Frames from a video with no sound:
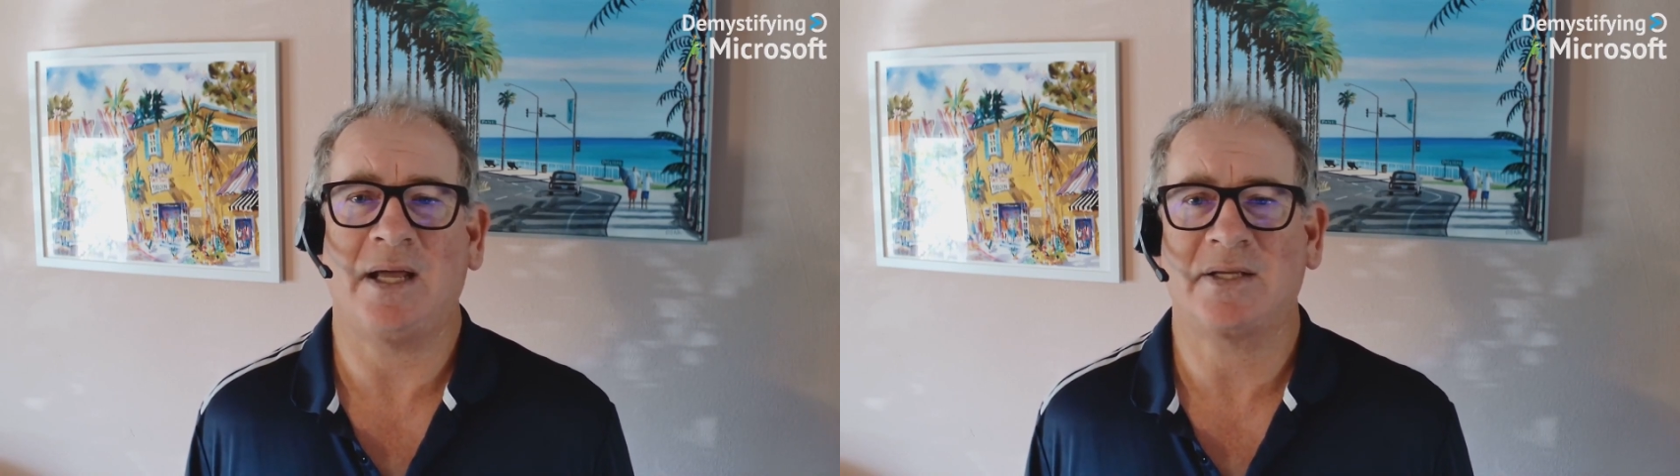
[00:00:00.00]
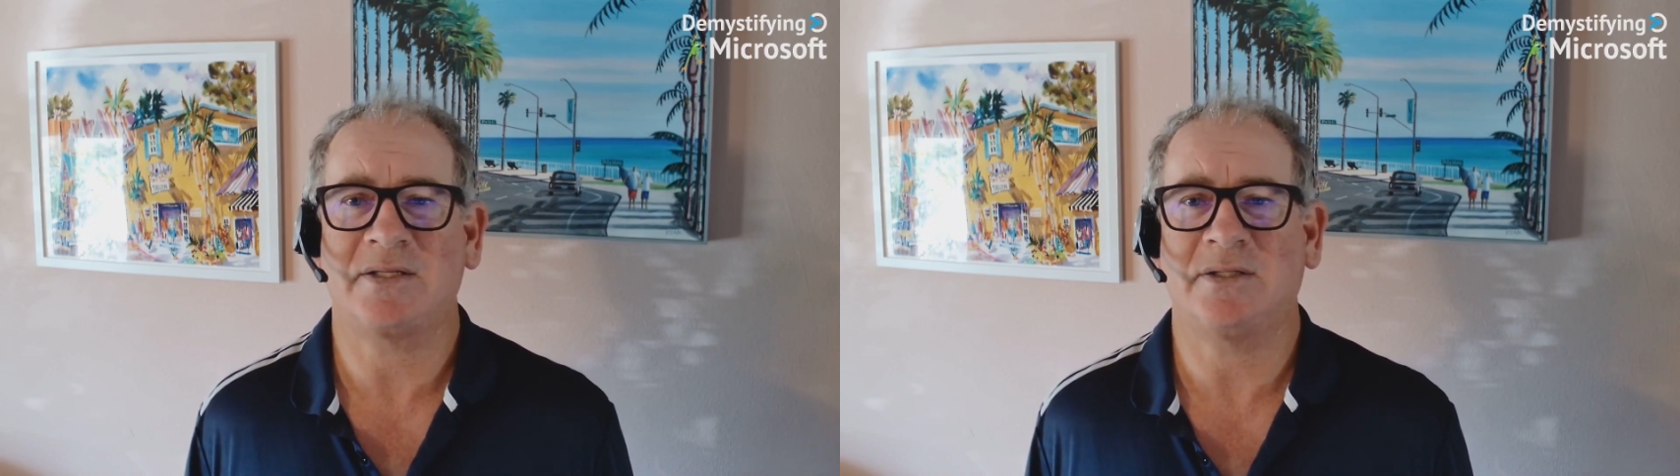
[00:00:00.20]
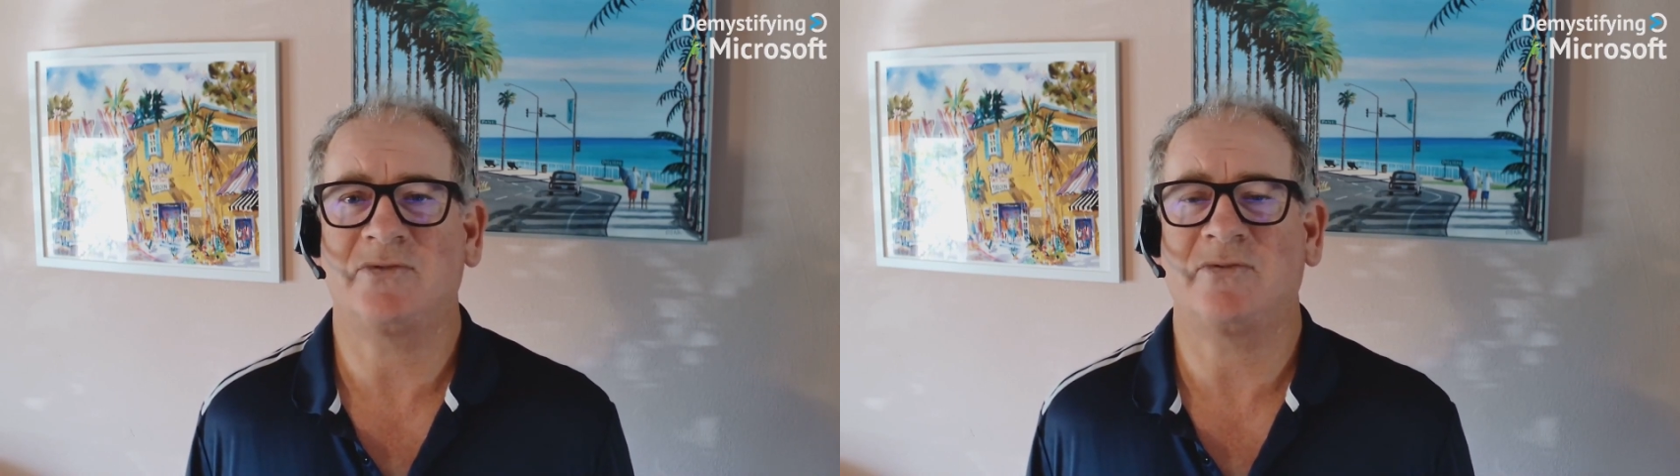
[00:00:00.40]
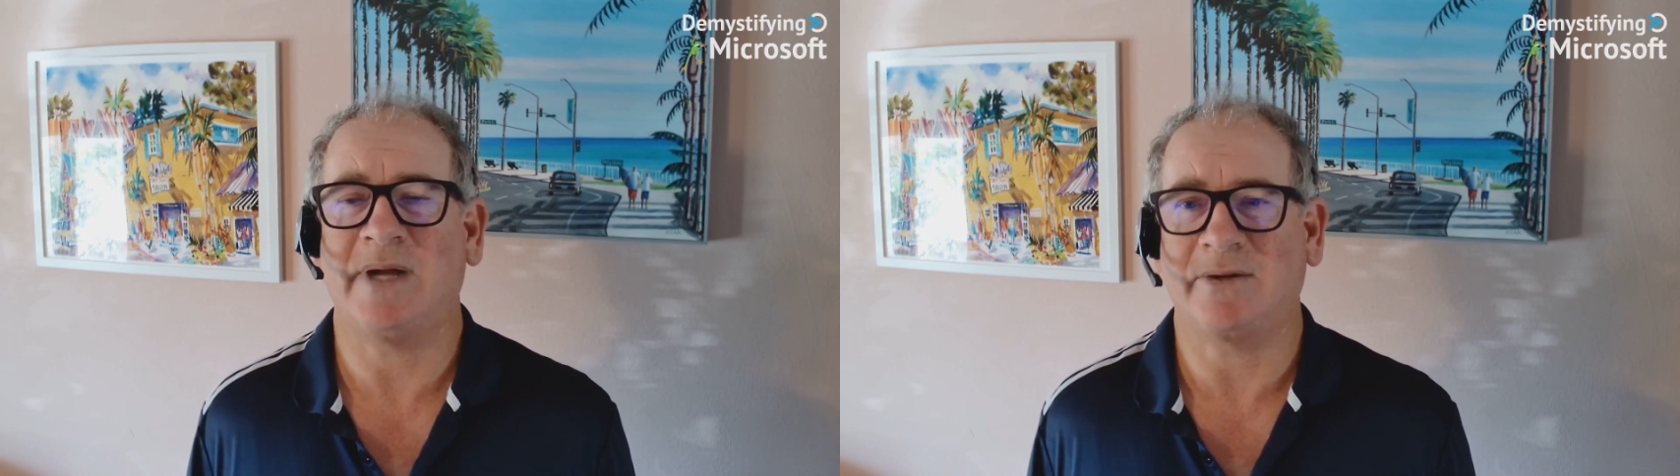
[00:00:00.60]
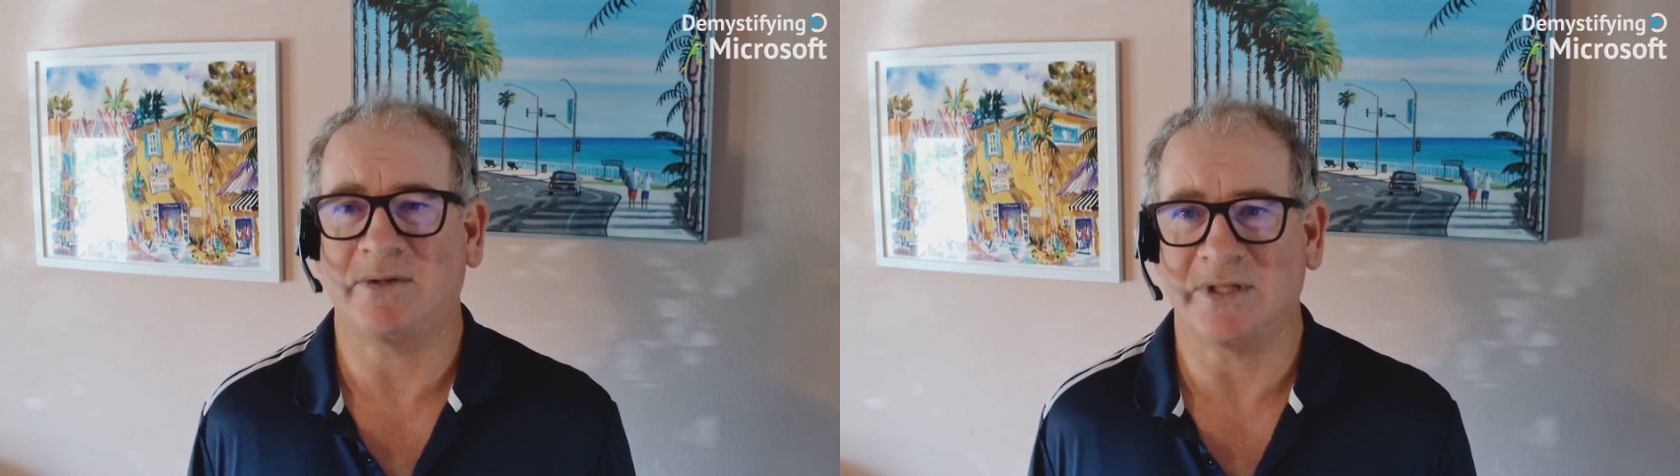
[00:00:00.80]
Excellence for
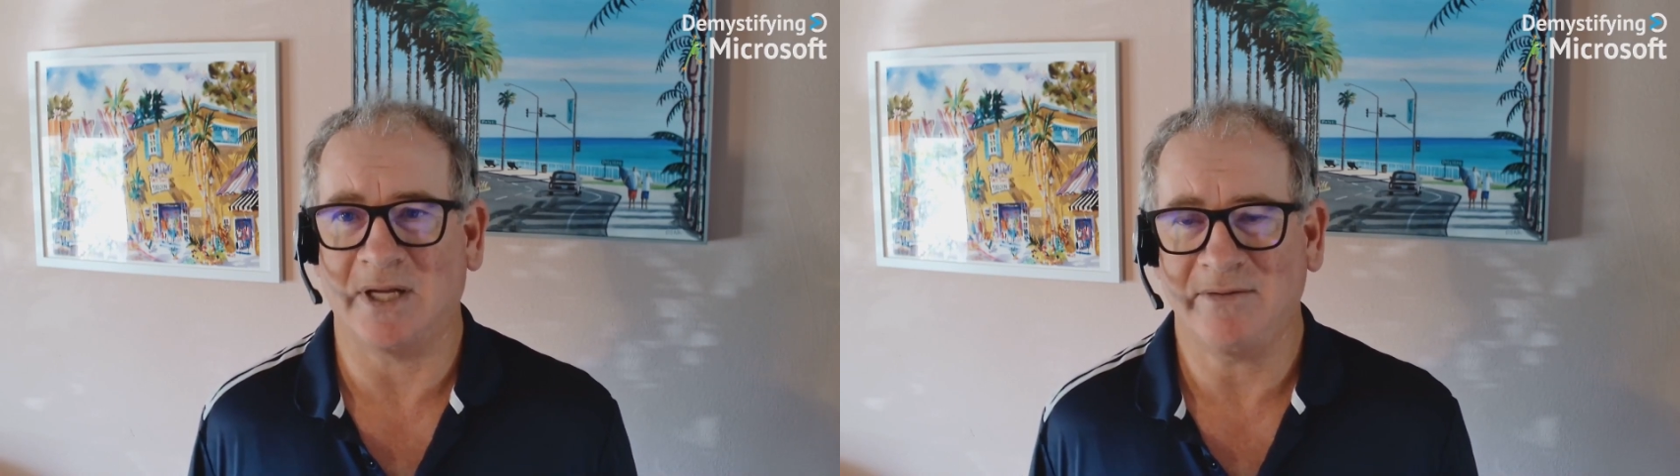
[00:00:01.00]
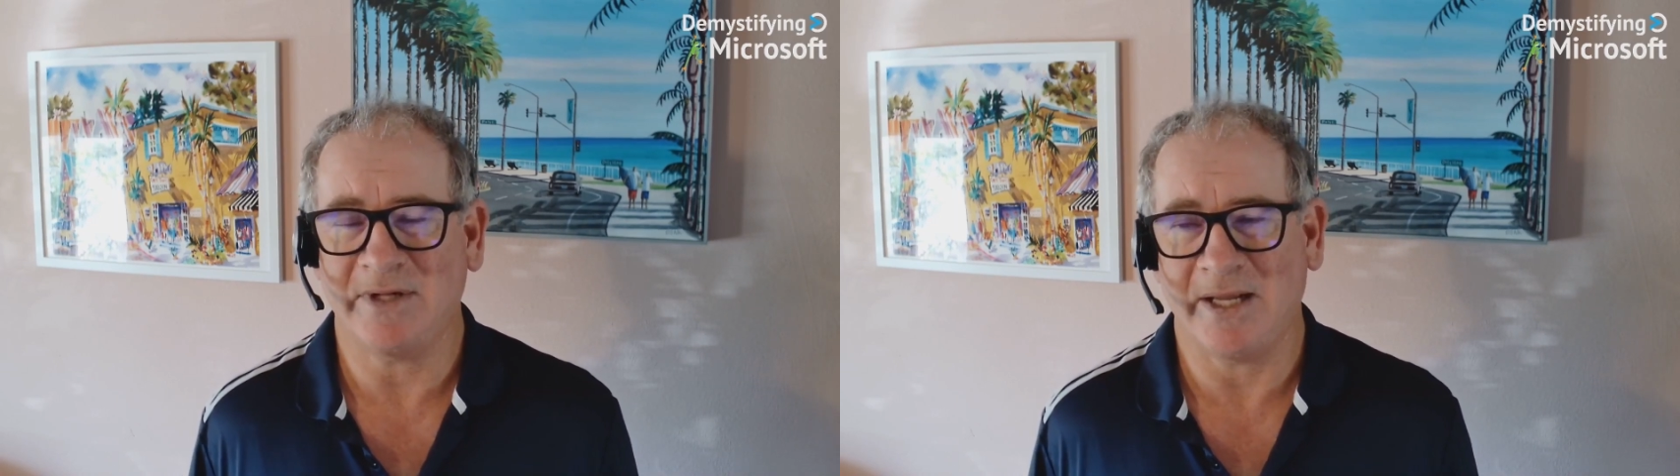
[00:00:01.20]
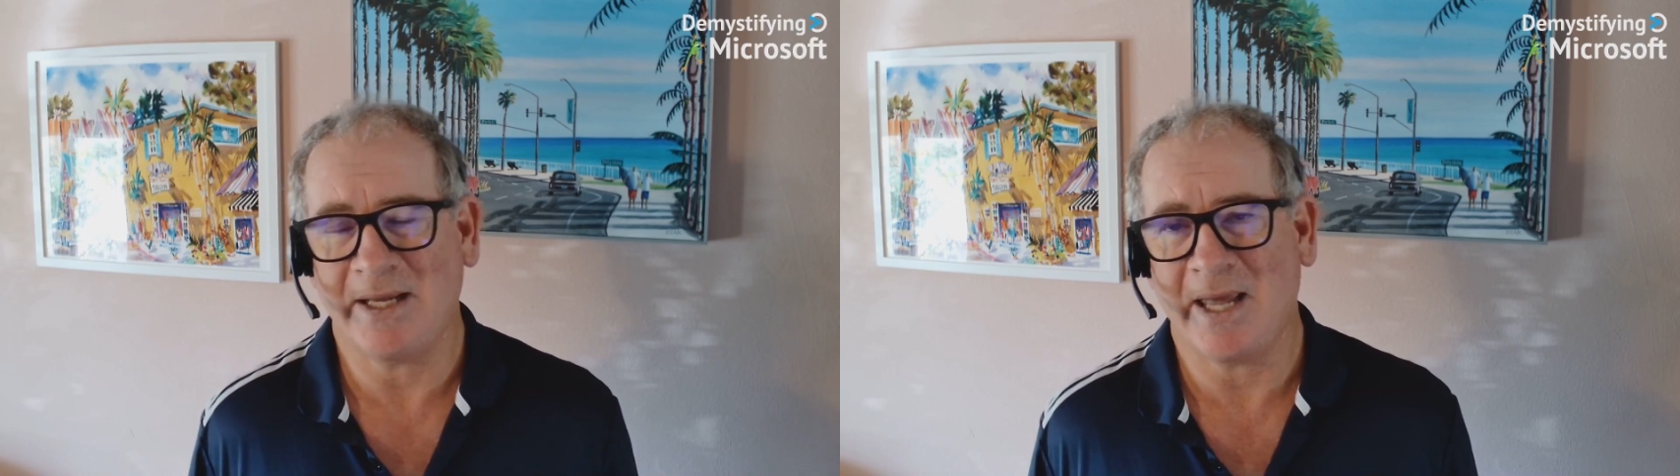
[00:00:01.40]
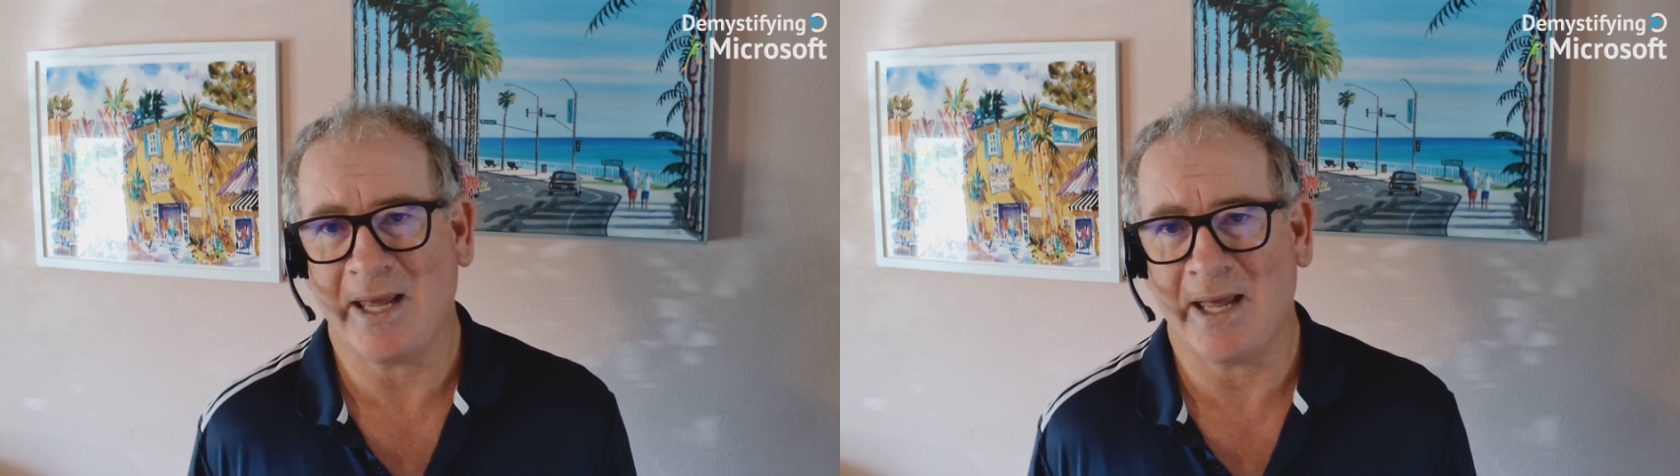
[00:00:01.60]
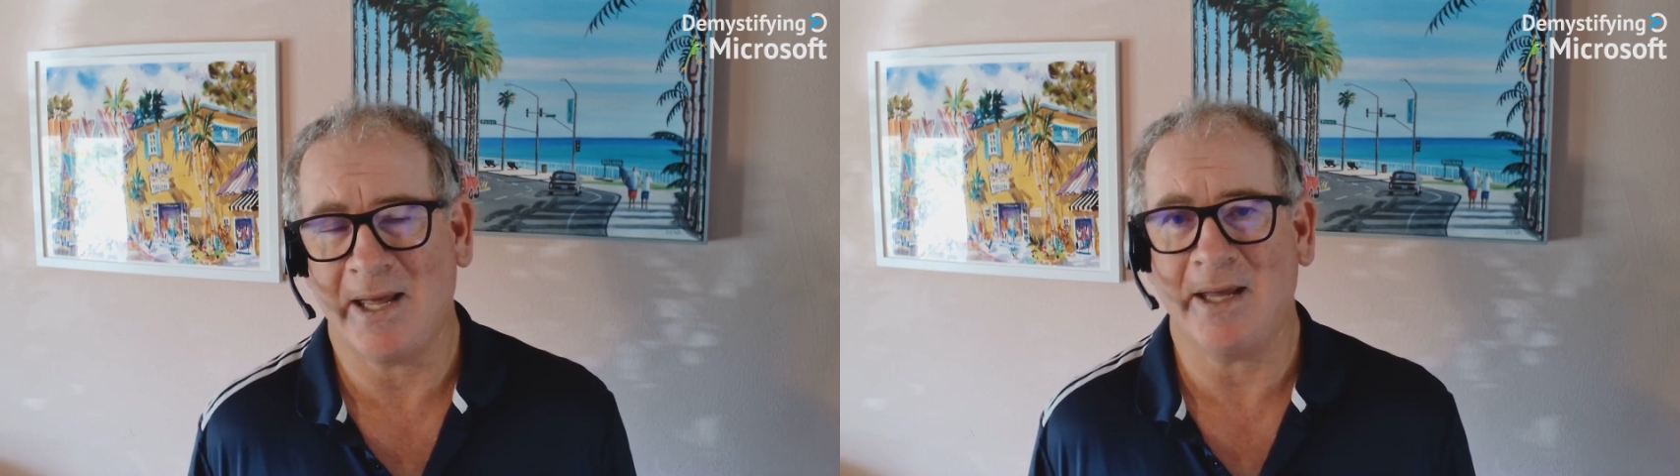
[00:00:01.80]
Microsoft,
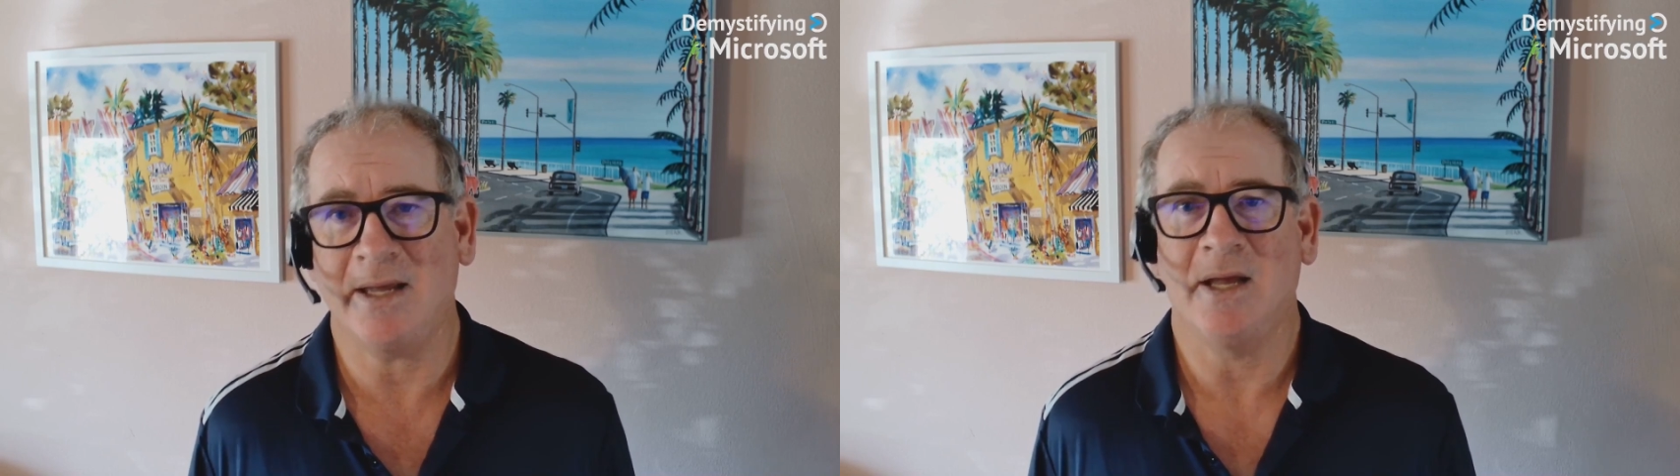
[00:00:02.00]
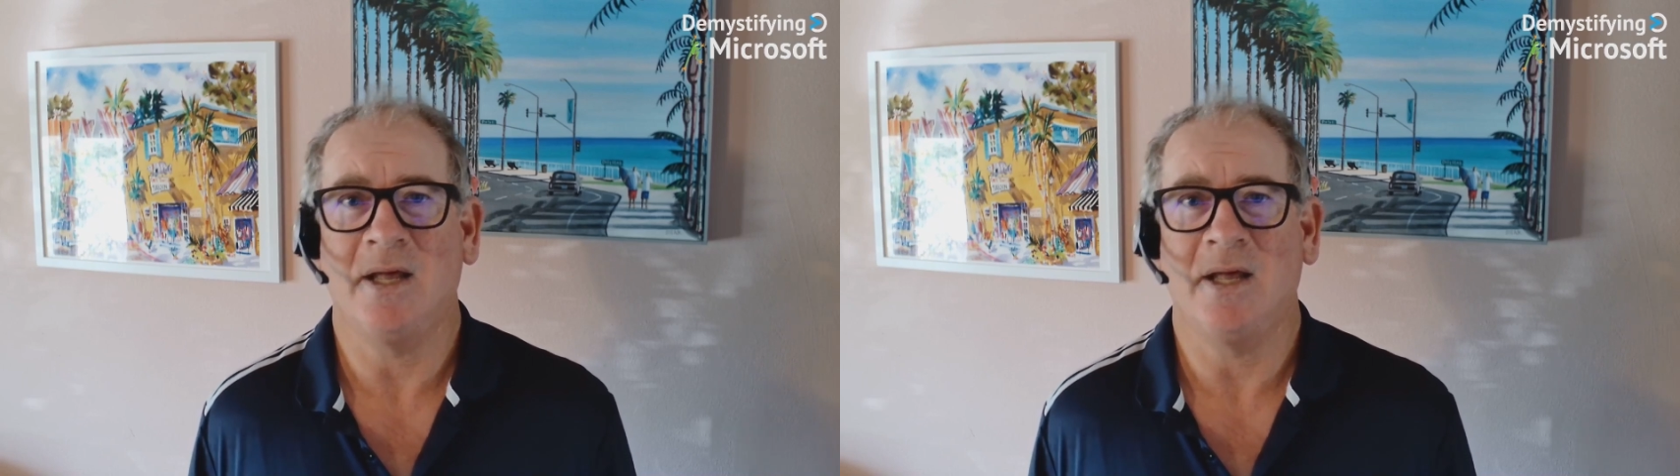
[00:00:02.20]
aka